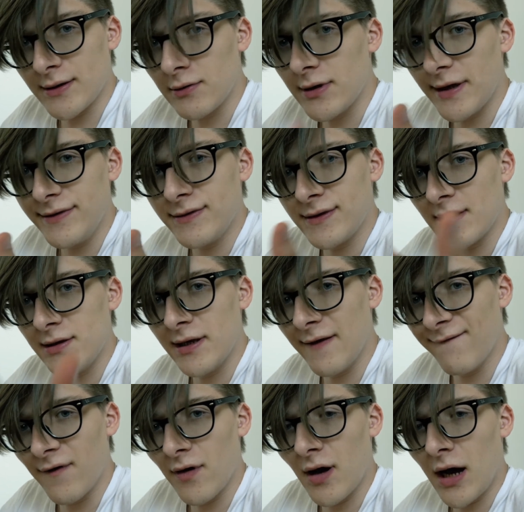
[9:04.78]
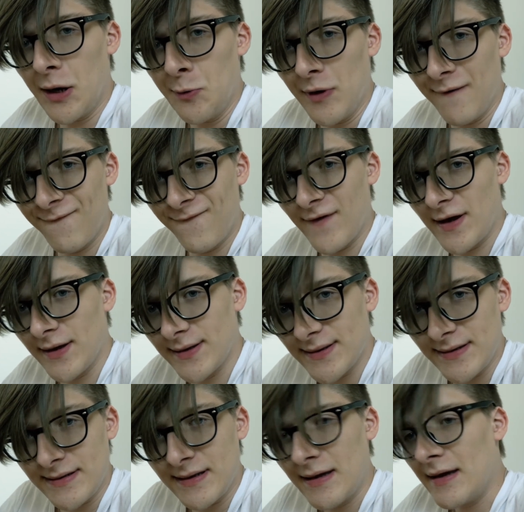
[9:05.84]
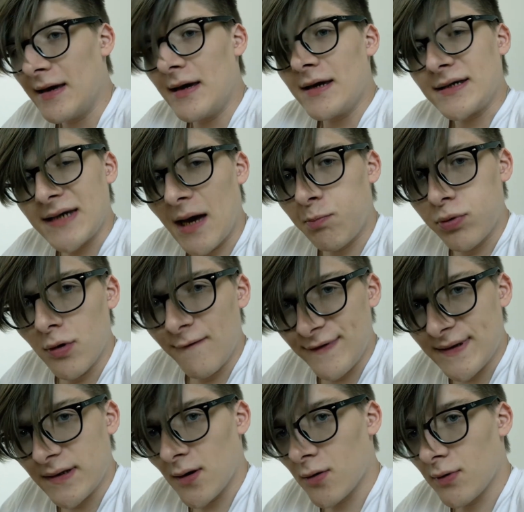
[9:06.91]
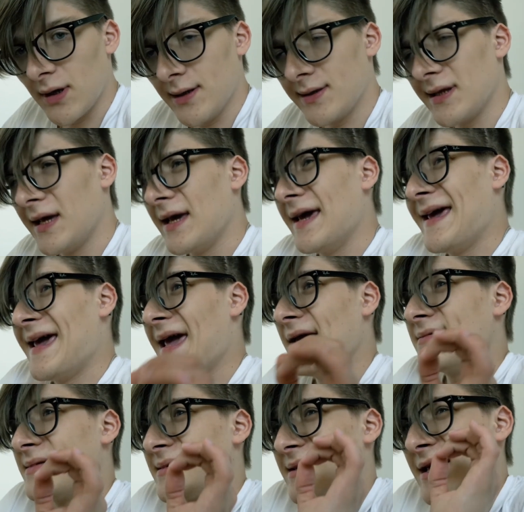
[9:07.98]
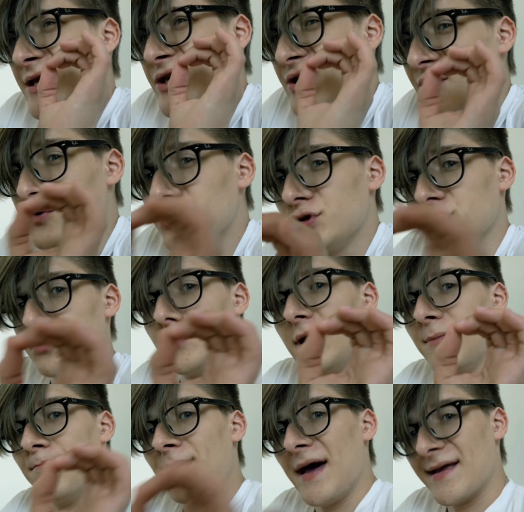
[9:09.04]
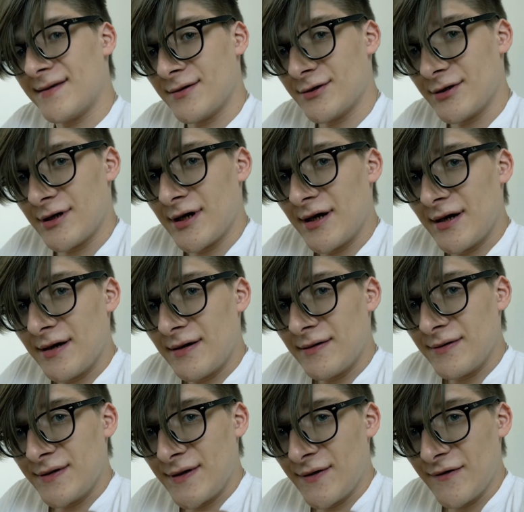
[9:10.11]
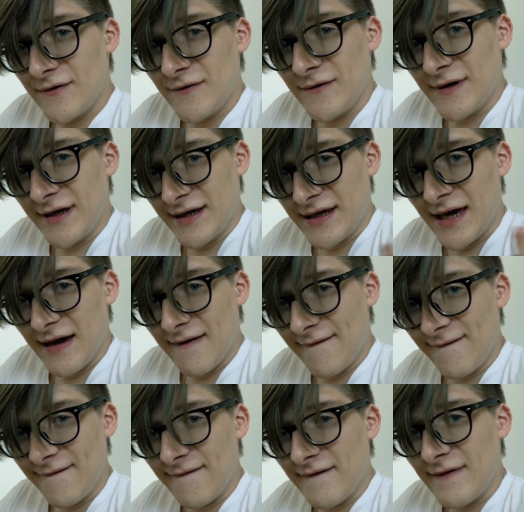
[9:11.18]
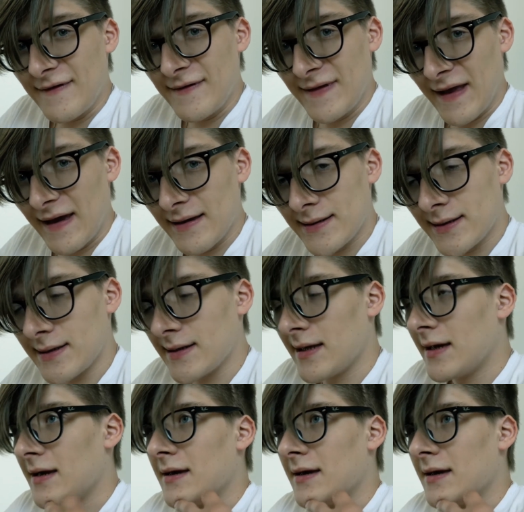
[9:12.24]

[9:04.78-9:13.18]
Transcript: to deliver our first couple of stories, it's usually better to give this